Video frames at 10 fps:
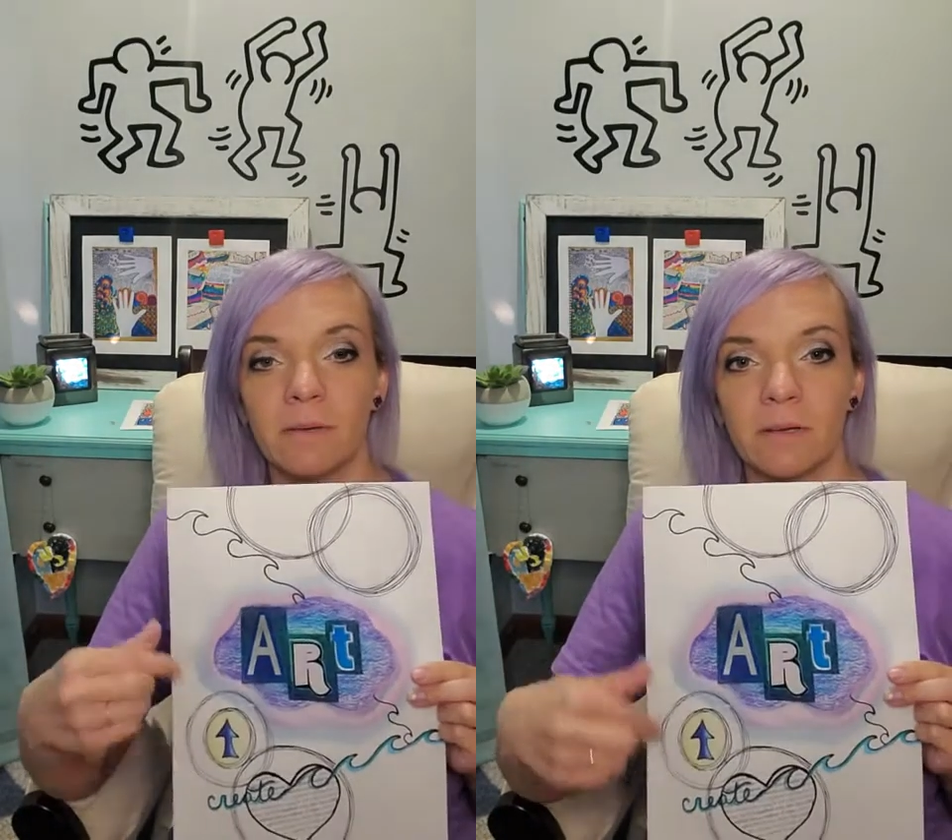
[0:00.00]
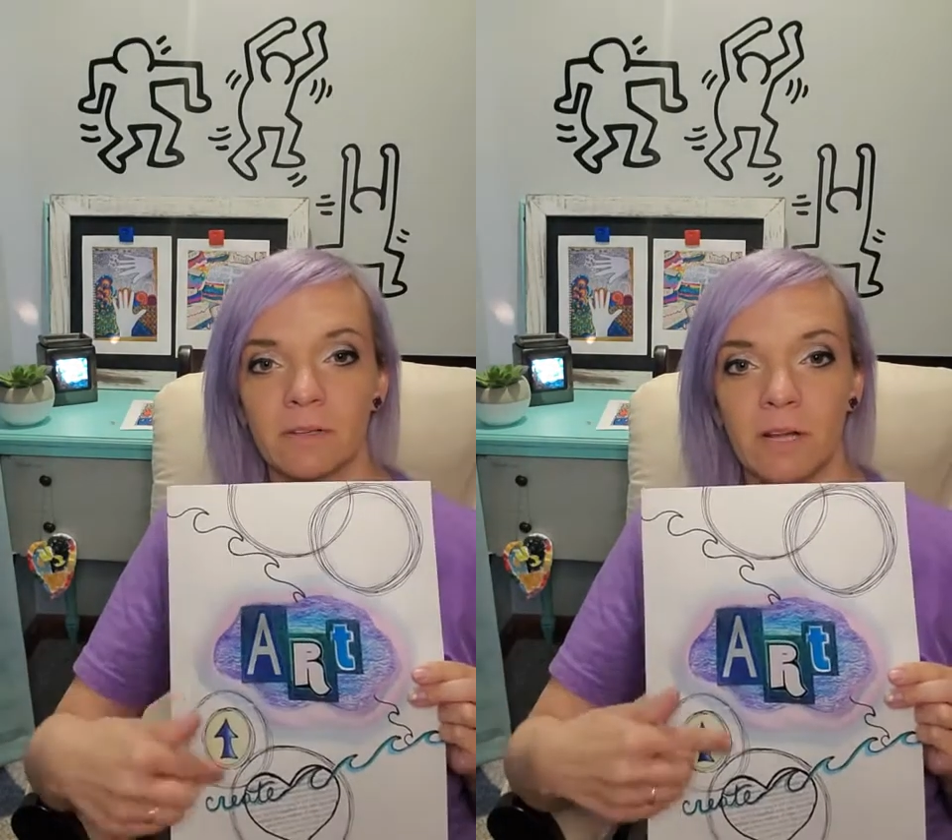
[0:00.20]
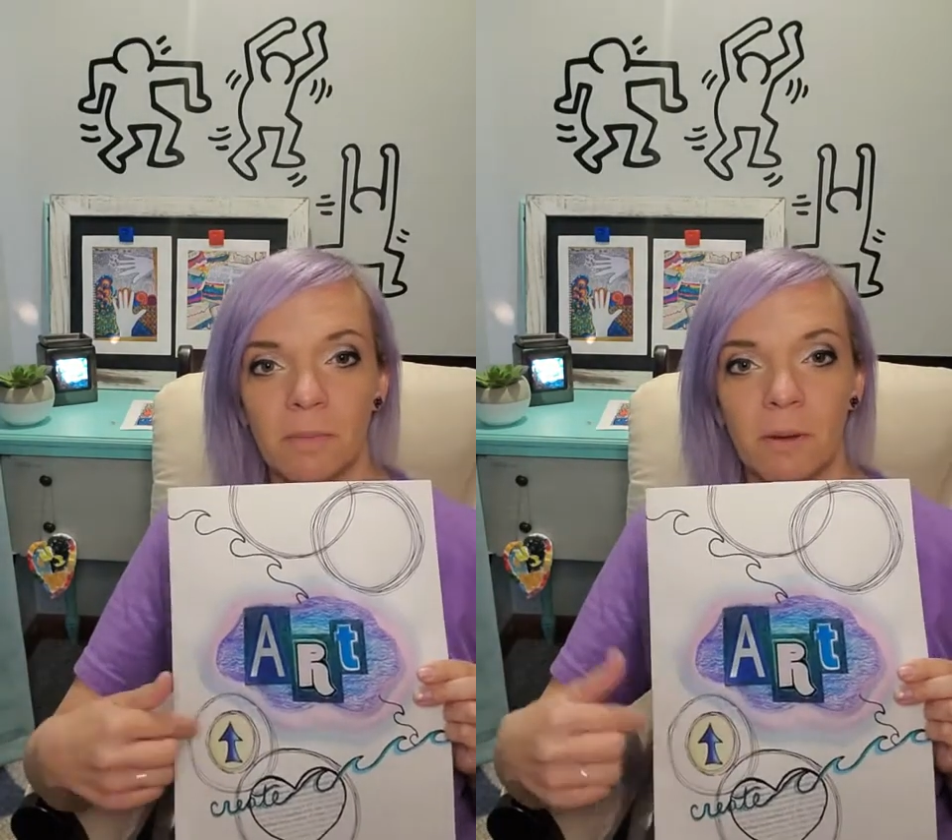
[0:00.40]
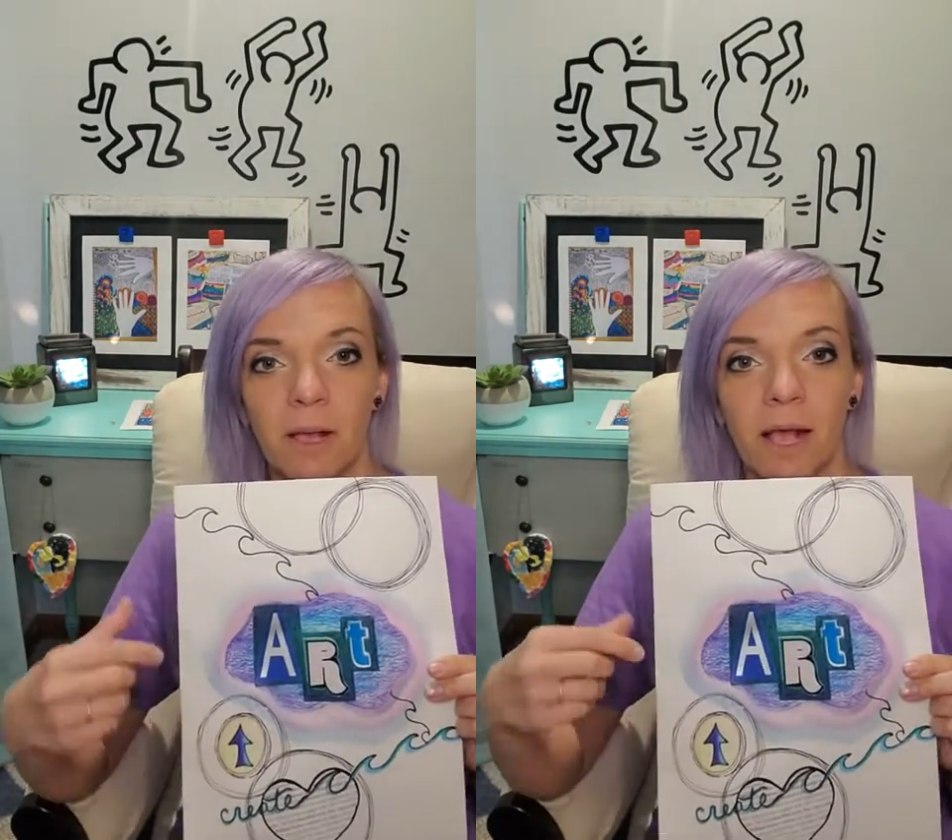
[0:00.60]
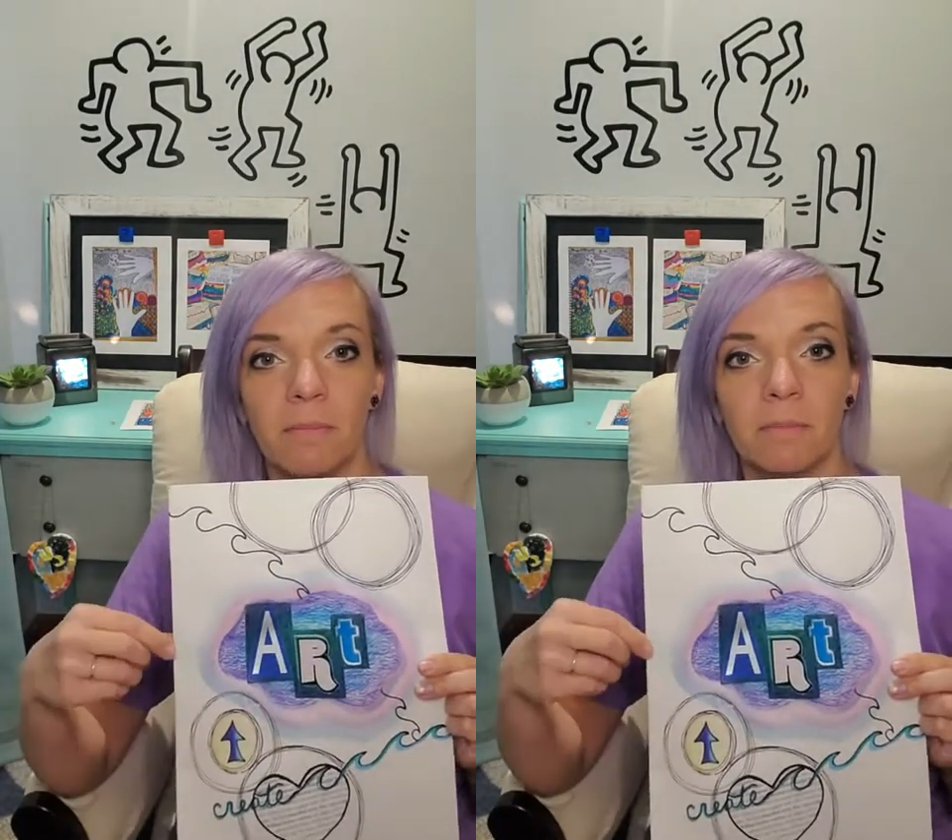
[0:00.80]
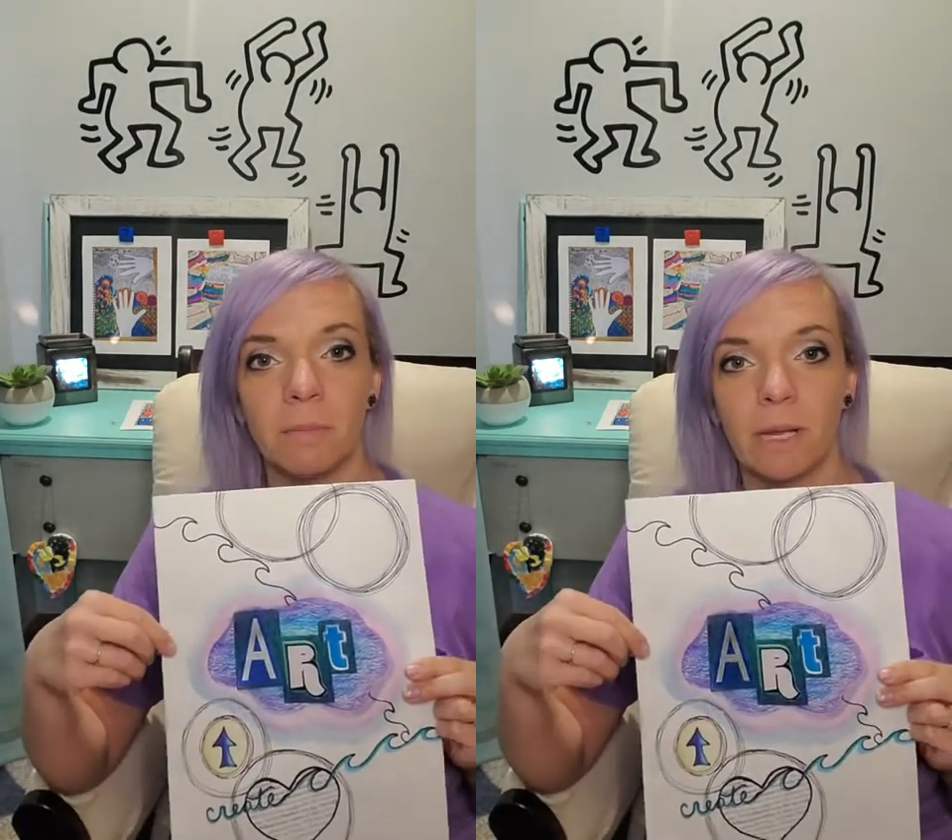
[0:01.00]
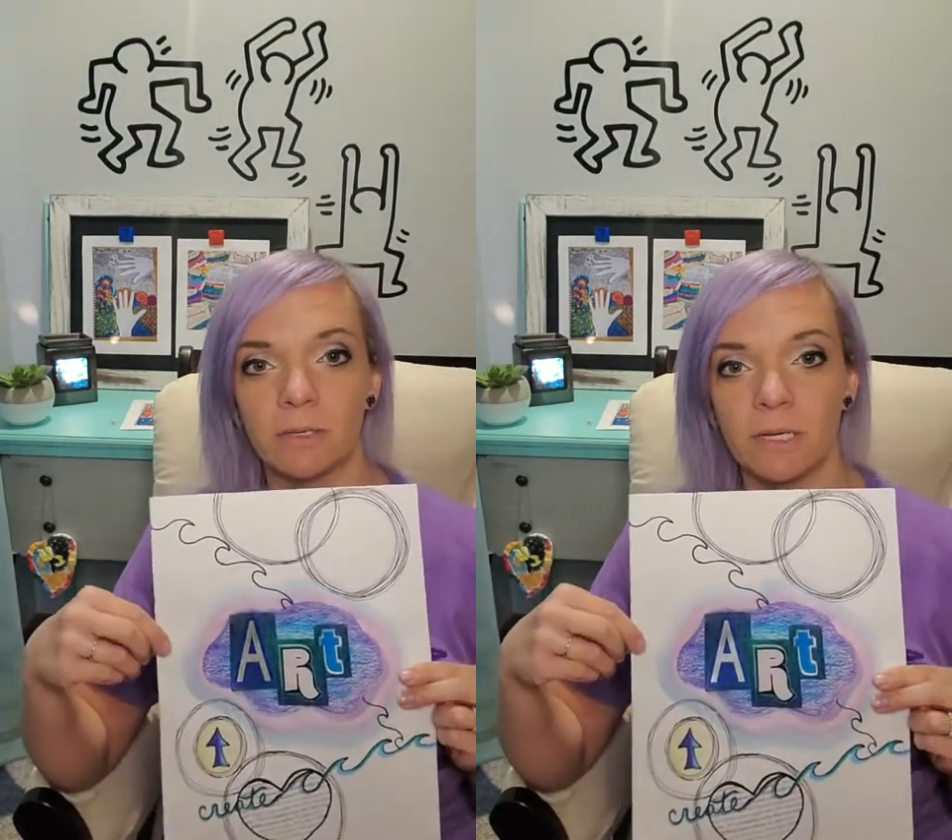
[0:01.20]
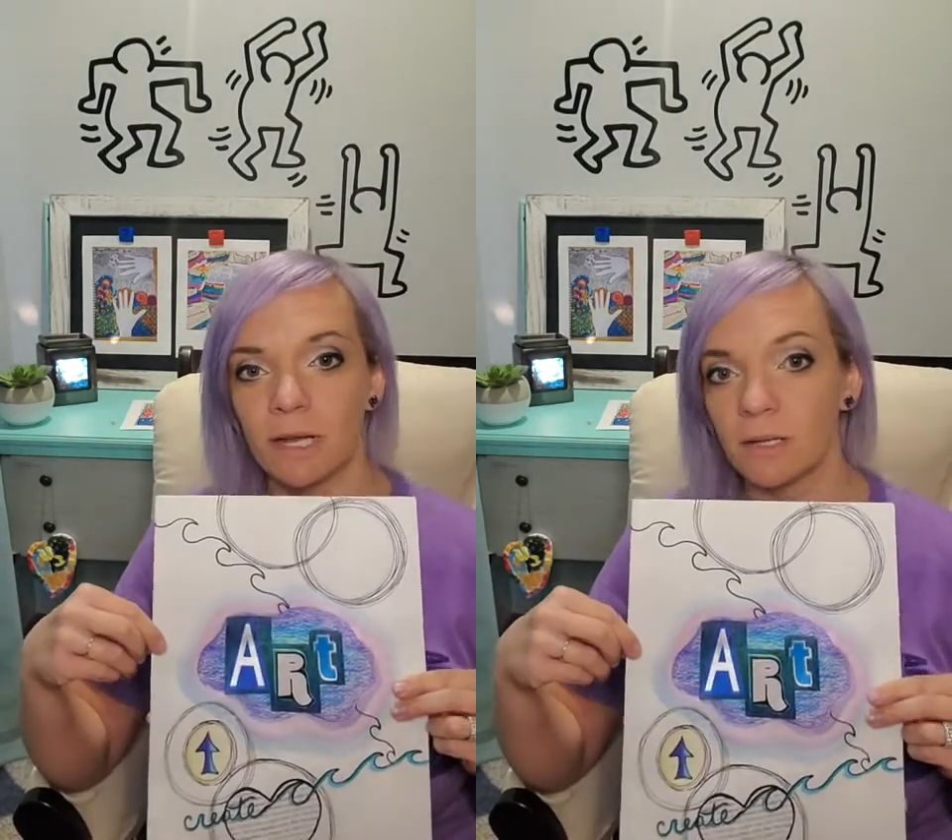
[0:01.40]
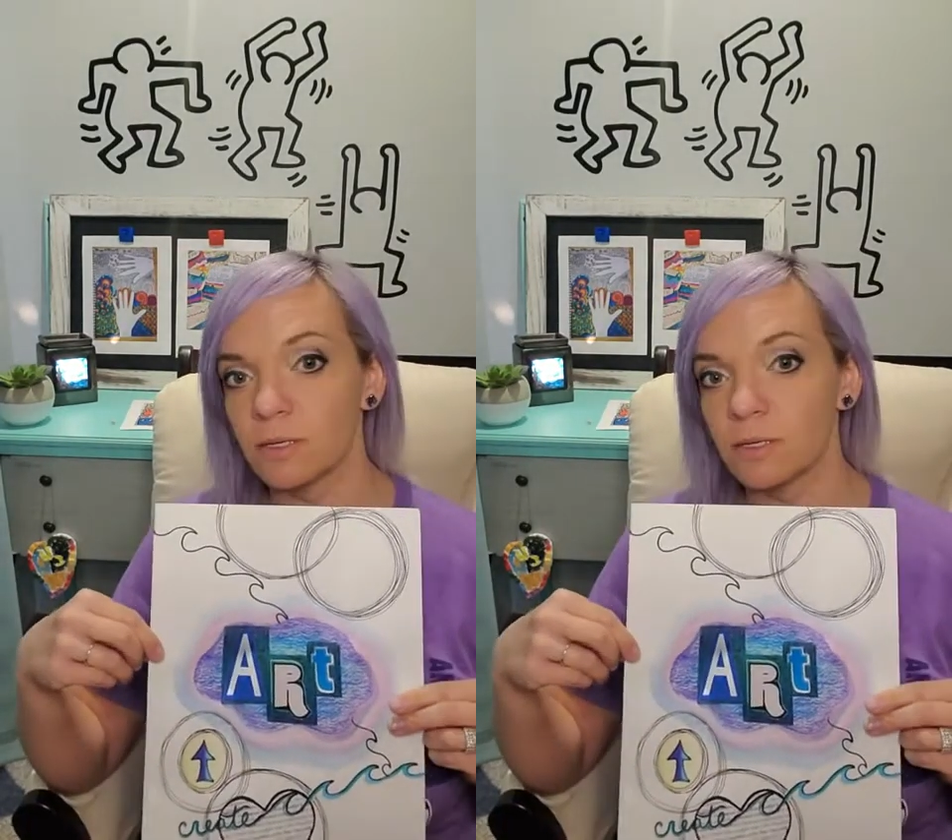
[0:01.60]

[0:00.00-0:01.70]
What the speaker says: Talking about complementary colors